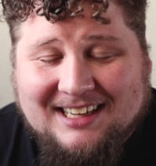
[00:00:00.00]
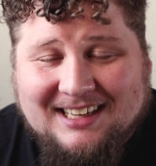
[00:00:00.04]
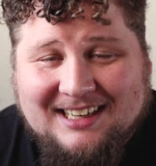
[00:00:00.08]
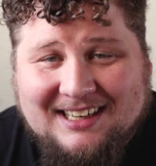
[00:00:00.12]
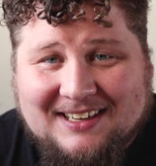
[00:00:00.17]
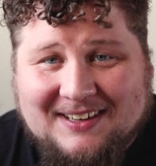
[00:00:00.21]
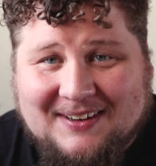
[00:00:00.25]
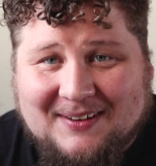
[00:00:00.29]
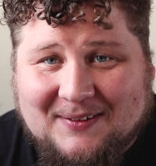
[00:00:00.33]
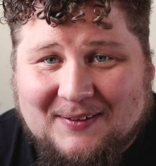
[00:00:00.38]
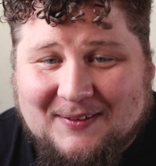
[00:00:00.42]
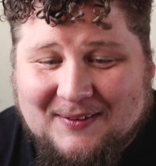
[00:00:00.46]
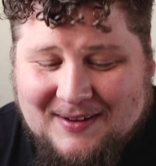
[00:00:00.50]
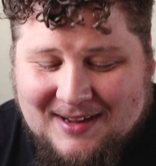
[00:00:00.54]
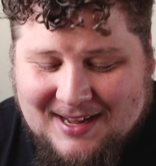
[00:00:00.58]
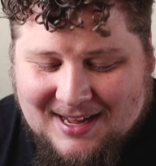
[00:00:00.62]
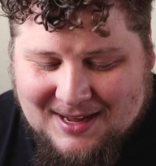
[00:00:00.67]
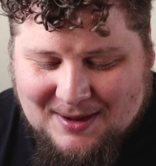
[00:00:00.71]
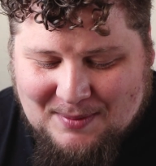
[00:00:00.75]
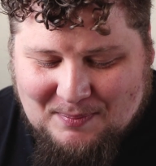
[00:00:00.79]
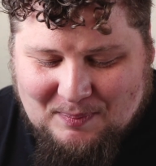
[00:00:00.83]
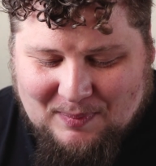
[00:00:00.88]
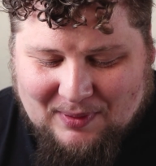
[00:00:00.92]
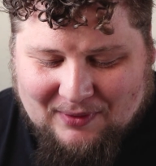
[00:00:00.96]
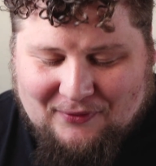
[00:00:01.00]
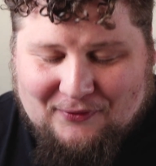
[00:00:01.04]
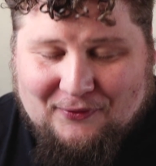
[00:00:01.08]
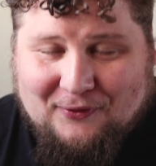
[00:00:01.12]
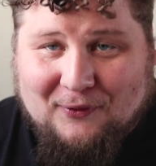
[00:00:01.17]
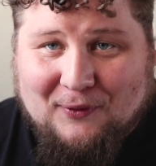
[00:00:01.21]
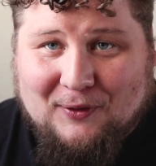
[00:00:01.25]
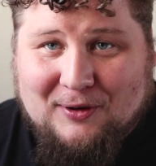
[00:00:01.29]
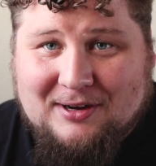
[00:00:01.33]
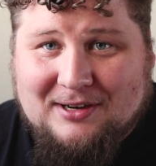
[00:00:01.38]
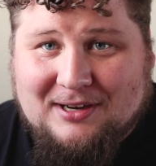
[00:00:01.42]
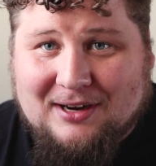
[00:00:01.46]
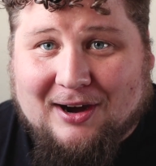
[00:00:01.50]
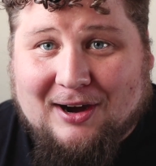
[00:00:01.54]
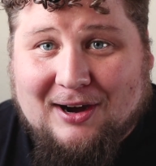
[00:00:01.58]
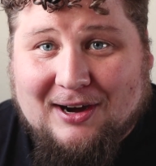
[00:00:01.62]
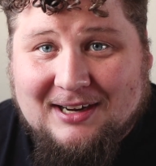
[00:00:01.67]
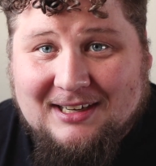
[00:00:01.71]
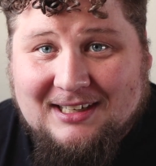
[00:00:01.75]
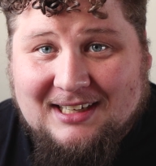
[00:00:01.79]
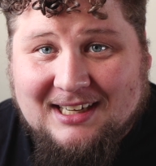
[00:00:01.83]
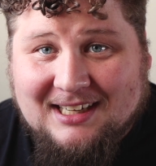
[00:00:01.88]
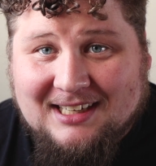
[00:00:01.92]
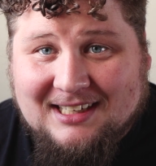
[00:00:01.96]
you know, before
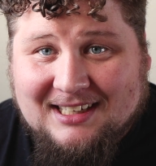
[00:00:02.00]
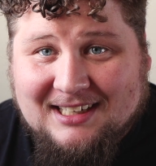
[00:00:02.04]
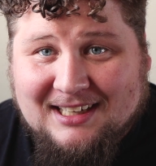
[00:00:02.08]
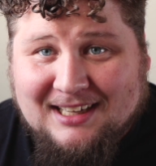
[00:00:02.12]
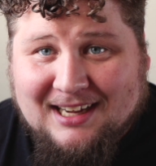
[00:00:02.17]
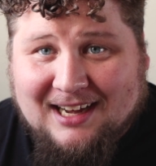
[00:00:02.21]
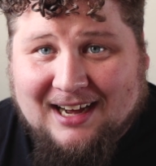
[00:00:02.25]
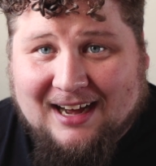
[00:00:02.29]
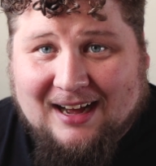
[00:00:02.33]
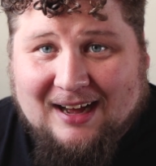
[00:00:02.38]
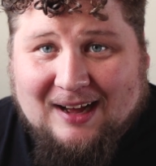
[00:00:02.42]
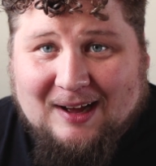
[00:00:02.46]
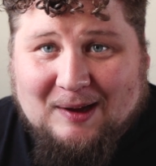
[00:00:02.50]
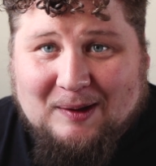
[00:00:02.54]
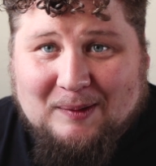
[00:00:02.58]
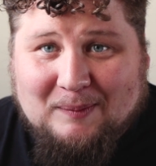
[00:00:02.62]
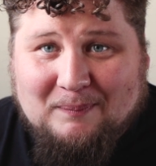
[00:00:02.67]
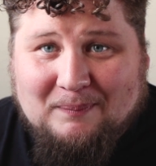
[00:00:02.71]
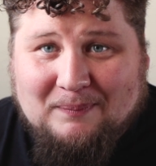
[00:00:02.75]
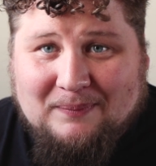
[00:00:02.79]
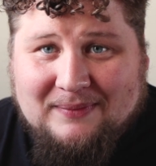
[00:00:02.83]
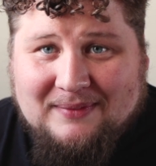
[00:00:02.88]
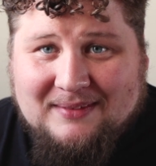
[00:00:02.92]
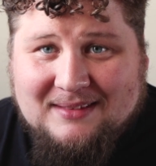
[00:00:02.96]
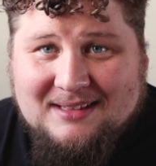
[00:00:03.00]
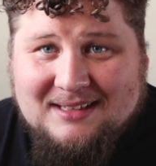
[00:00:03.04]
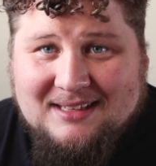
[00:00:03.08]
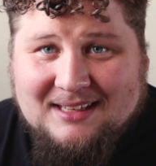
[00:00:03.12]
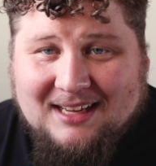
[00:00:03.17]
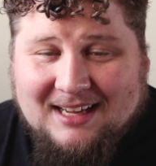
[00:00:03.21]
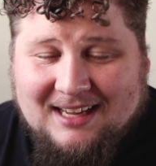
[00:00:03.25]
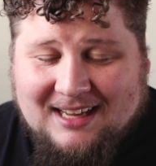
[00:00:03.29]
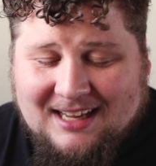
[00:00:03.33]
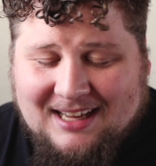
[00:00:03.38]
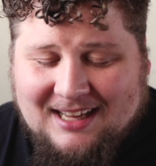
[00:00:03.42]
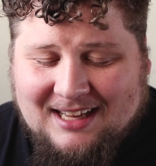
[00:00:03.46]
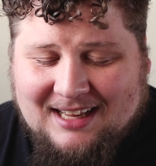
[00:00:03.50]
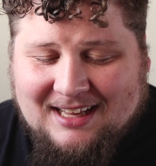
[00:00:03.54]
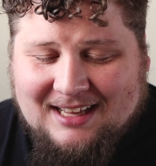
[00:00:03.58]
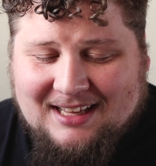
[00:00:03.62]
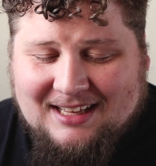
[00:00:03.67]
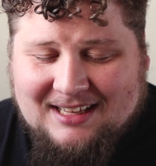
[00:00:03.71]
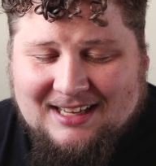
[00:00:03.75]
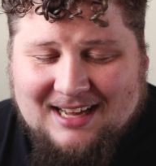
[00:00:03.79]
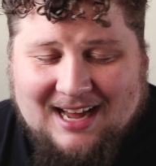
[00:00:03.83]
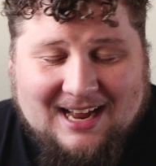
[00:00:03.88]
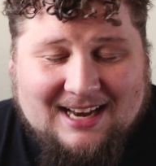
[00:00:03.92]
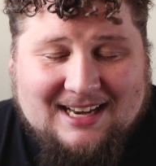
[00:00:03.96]
dawn. I
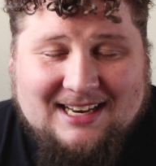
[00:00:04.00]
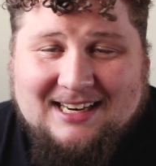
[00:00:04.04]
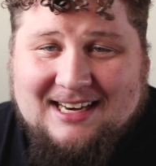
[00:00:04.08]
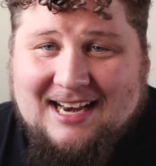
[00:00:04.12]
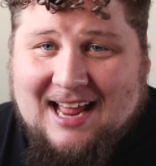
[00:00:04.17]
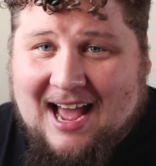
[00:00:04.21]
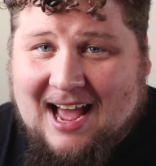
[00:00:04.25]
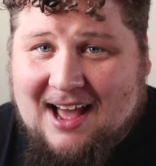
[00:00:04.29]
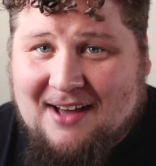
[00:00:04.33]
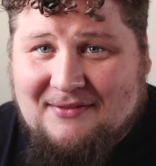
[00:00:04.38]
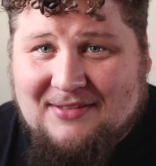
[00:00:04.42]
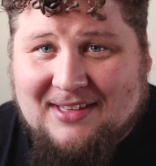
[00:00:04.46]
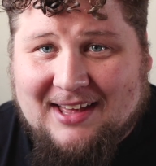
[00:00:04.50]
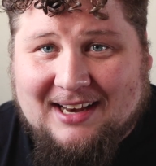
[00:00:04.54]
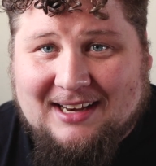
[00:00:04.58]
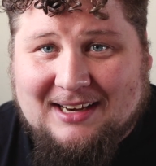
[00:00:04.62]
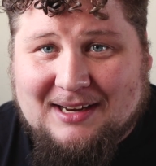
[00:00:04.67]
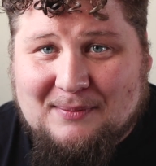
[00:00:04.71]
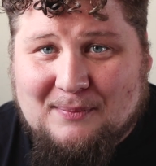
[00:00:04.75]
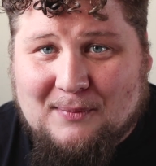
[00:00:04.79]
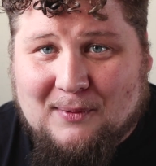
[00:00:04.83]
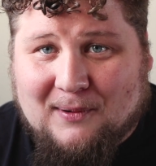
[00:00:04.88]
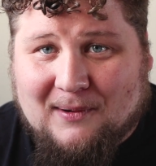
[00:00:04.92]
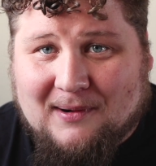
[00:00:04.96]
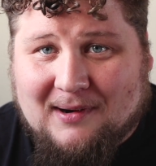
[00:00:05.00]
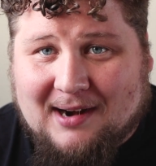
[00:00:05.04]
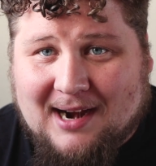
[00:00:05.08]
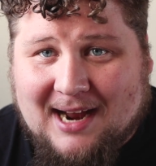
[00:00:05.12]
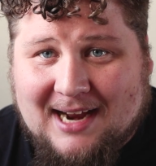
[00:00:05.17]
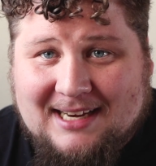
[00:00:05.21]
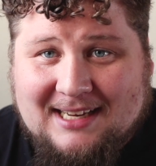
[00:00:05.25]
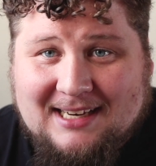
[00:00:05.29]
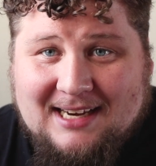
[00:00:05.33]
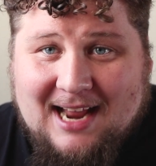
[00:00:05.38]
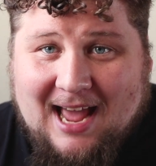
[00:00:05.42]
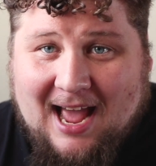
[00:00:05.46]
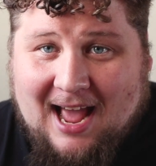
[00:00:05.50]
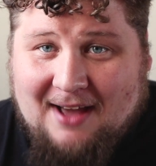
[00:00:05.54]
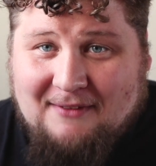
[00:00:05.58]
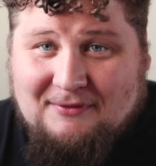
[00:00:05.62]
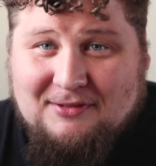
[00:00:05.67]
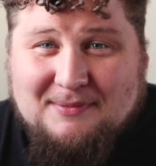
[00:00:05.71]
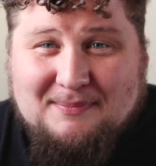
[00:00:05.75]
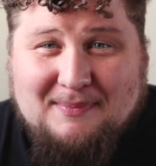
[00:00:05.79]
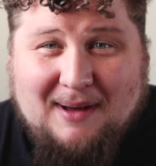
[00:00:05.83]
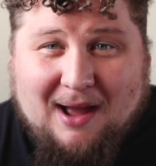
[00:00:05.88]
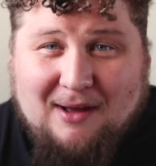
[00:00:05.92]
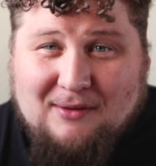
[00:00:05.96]
didn't have that anymore. I didn't have
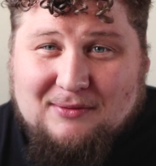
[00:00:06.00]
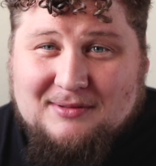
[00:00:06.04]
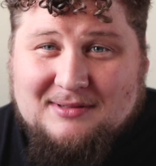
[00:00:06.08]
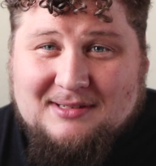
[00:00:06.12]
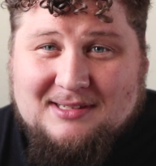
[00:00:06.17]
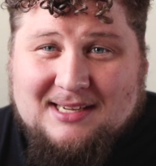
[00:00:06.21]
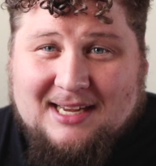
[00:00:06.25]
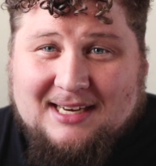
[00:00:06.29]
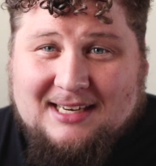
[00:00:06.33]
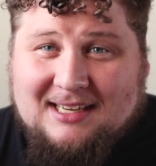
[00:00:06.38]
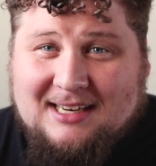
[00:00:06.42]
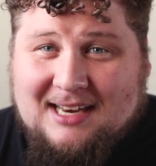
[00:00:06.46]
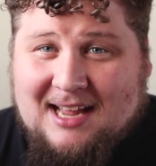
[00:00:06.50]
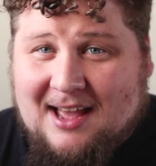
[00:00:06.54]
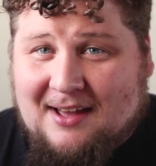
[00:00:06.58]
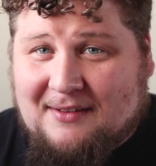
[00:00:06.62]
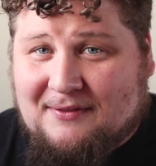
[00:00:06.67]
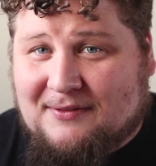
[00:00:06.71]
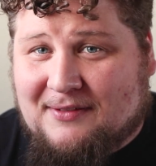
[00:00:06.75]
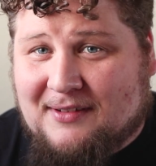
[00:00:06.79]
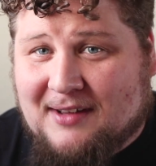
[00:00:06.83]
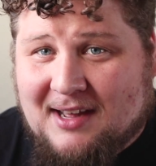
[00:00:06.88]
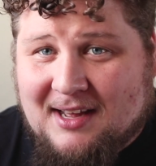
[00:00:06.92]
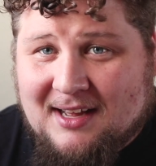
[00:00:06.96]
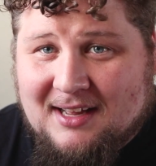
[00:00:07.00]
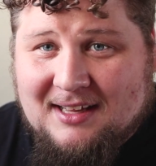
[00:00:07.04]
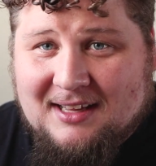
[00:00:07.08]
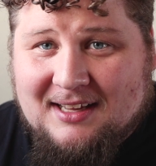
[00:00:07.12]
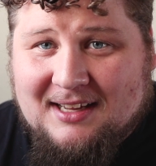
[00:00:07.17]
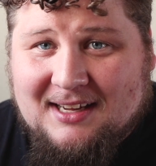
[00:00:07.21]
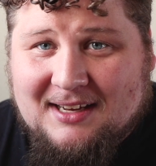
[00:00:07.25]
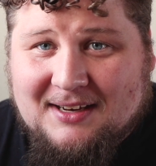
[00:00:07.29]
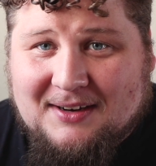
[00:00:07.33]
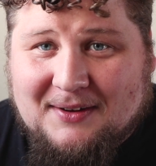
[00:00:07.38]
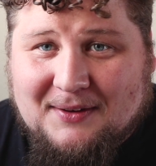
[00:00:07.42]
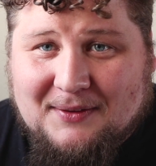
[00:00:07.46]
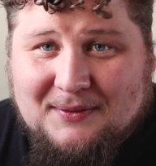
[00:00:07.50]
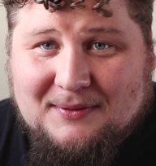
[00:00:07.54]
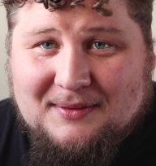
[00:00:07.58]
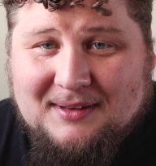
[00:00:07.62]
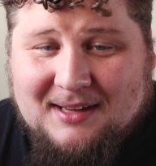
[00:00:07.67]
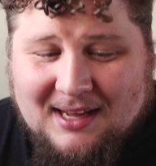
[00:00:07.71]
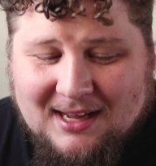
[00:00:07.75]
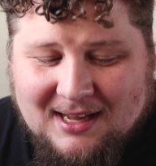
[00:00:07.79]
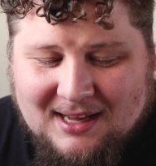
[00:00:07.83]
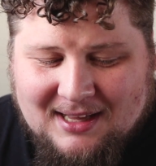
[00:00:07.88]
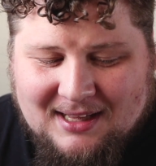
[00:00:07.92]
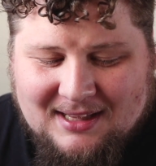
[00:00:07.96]
the mountains. I didn't have, you know,
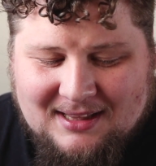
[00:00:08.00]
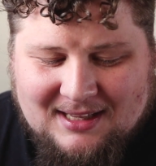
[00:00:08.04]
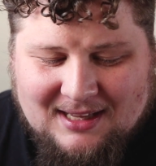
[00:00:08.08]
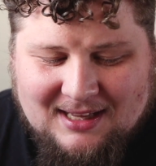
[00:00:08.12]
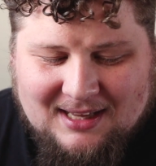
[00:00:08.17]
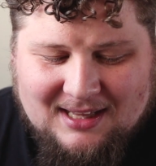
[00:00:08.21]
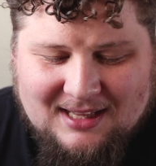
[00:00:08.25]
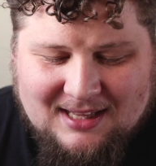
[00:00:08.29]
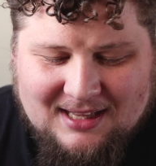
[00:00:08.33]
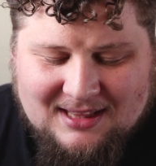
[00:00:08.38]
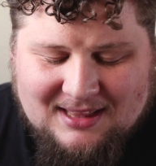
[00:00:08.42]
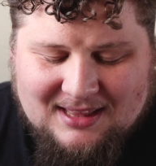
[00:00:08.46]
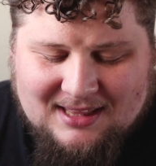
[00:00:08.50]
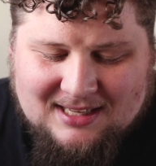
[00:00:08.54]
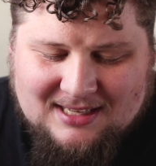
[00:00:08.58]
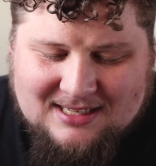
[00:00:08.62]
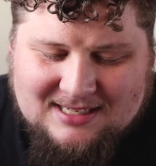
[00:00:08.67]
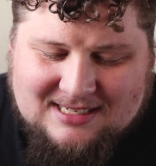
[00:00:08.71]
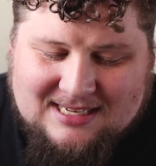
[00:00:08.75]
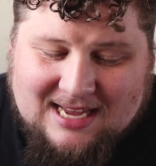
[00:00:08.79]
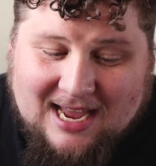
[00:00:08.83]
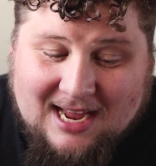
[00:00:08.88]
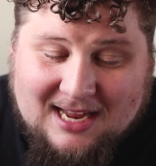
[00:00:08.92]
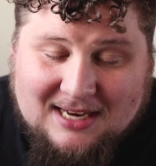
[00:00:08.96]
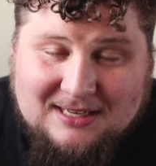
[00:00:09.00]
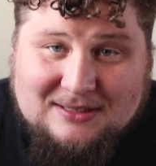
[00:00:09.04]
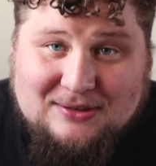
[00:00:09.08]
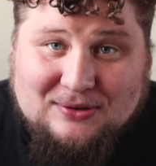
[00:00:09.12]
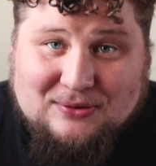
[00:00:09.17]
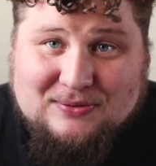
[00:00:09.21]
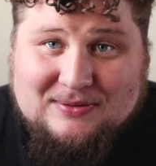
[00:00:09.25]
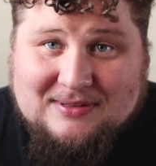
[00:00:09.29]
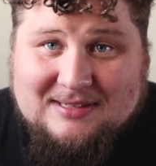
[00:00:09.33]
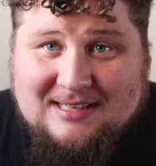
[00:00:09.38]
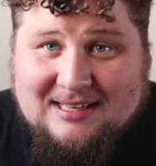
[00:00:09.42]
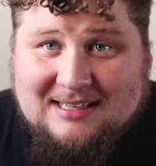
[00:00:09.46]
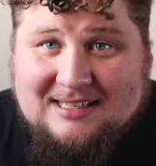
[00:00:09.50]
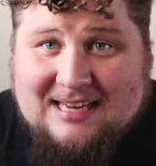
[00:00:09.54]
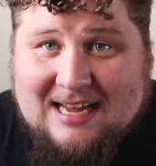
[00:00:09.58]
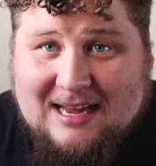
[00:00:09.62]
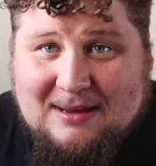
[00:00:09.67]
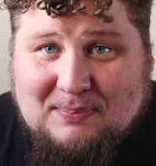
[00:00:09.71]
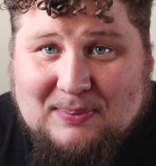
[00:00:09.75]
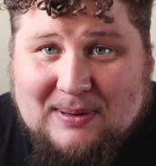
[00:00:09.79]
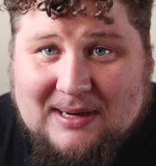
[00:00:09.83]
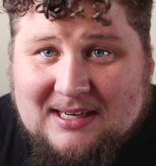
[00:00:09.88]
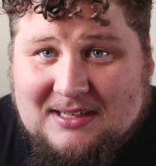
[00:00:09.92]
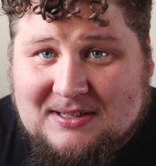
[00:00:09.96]
the sand dunes to
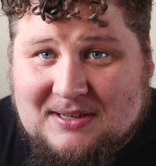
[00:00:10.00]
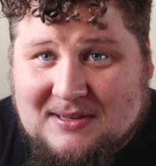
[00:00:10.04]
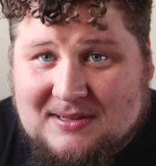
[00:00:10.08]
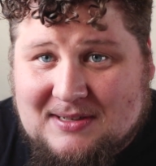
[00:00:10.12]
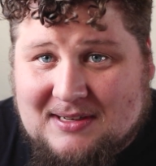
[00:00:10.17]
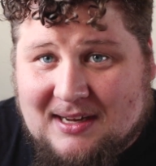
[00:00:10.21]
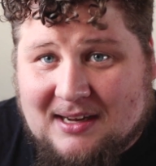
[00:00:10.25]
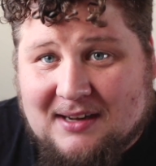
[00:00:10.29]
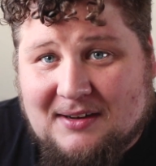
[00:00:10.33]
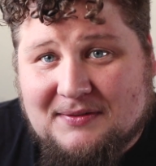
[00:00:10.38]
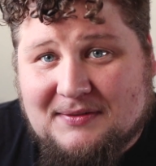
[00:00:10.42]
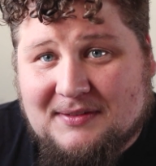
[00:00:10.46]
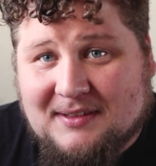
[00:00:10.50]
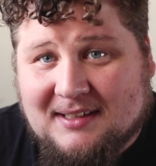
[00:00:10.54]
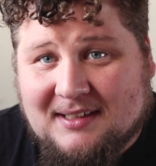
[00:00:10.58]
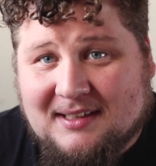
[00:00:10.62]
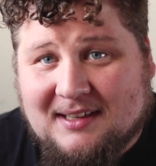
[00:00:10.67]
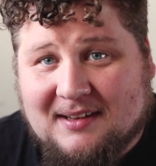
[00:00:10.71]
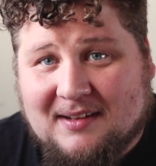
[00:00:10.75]
take pictures of.